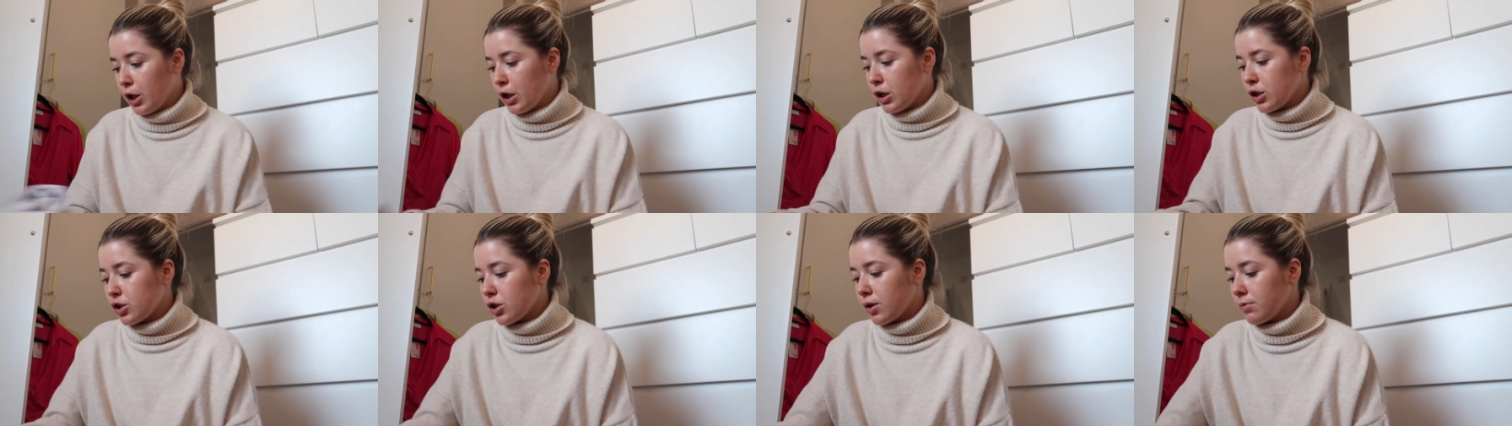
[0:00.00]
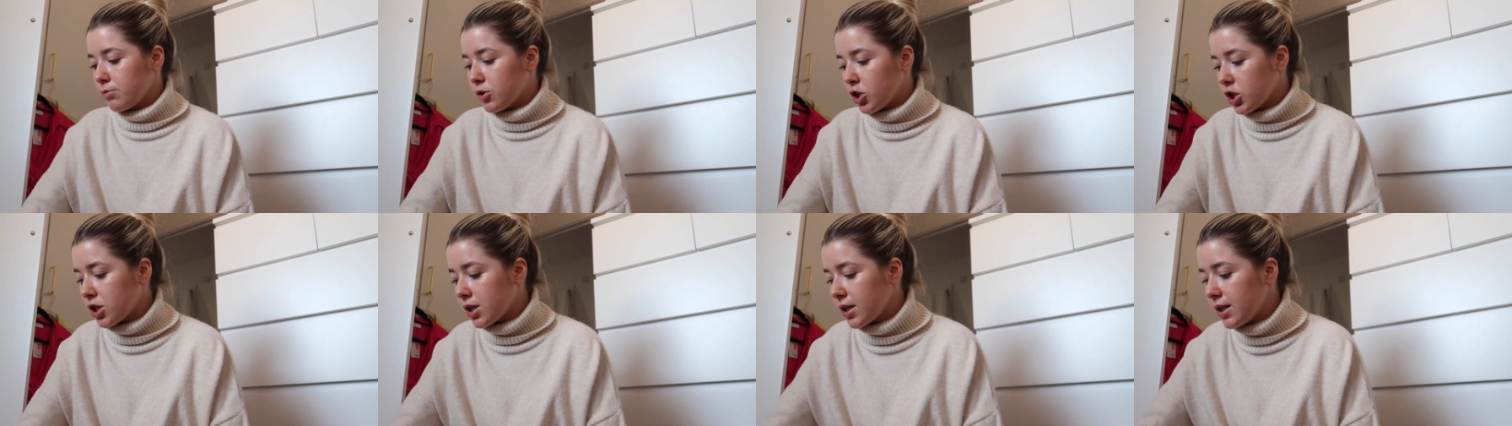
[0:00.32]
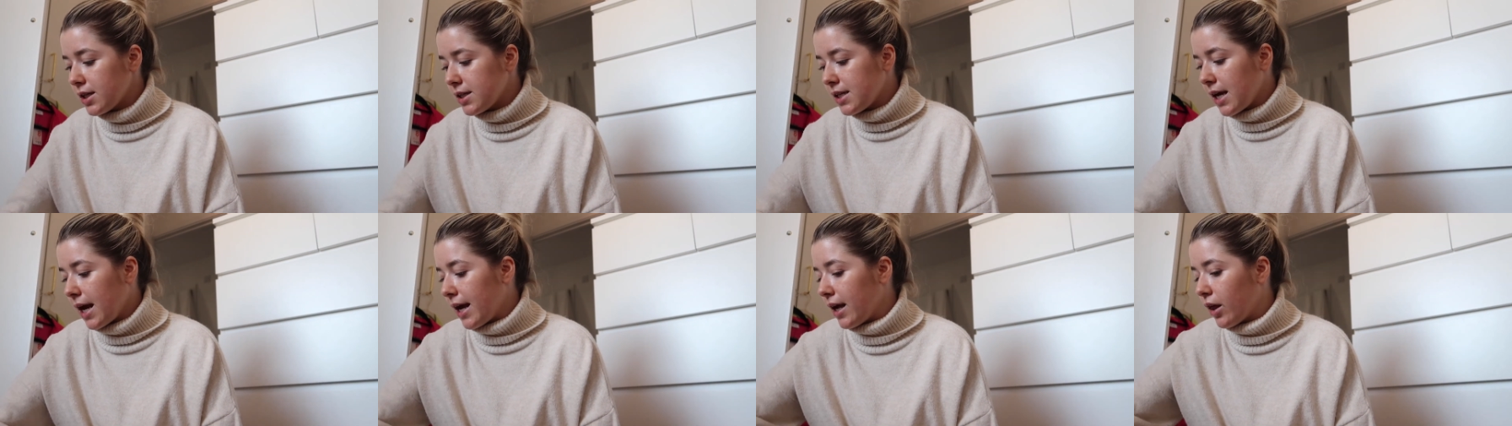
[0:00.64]
So I'm just
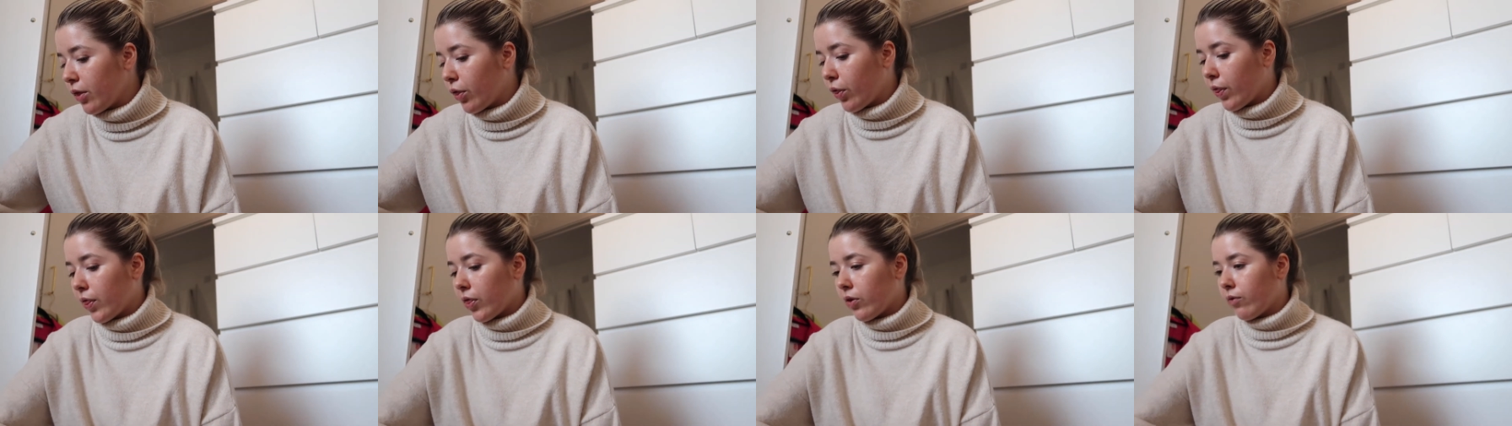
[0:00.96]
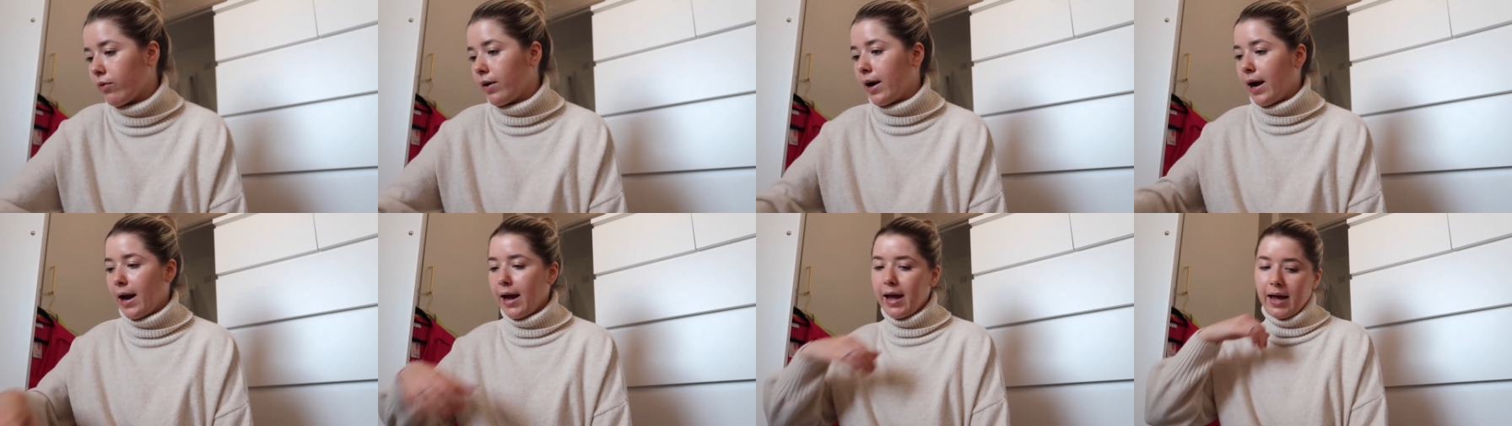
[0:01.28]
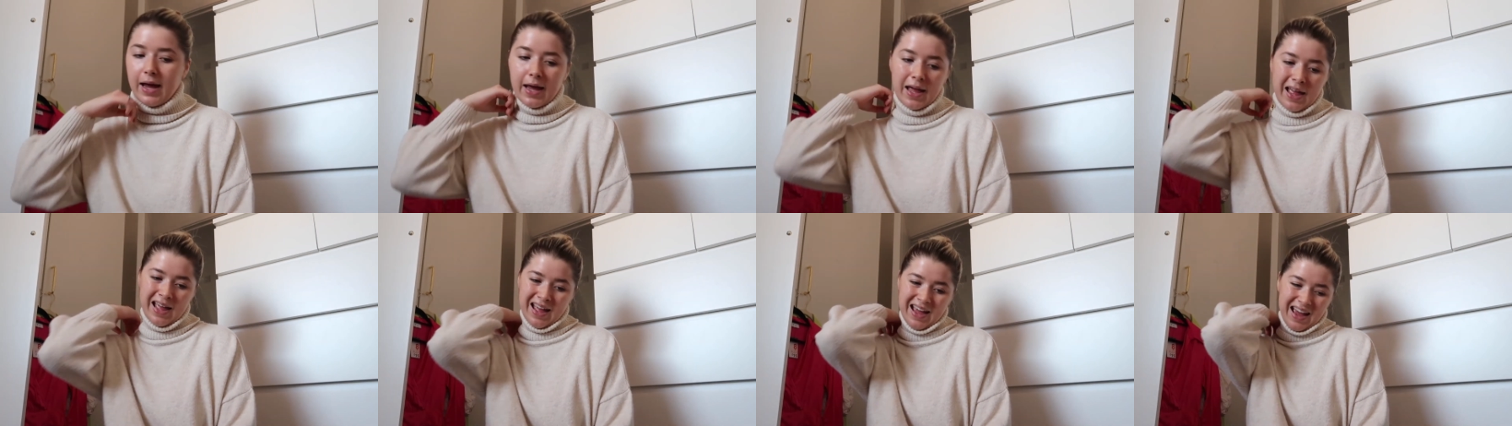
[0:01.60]
gonna take
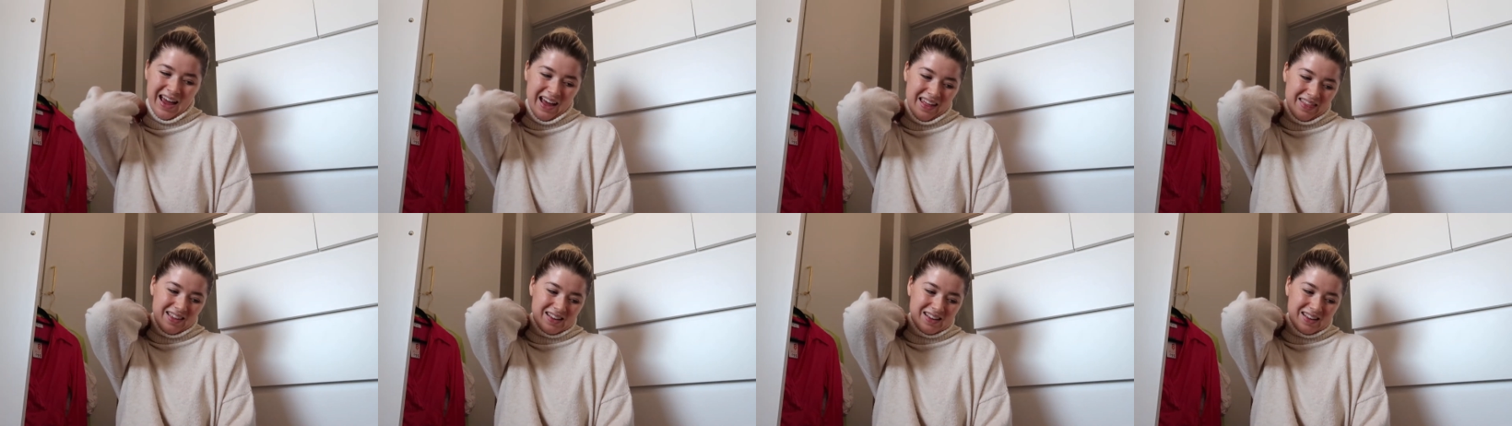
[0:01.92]
3, and